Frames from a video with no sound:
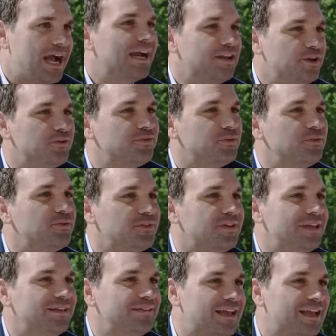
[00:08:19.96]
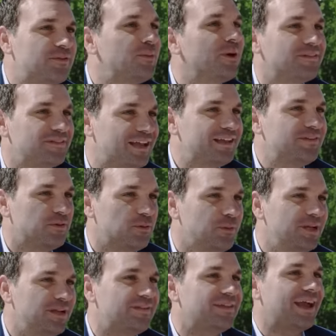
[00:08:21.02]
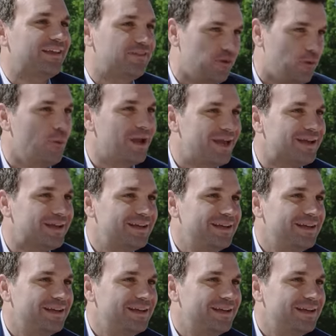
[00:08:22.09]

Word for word: I love to think that where there is a will, there is a way.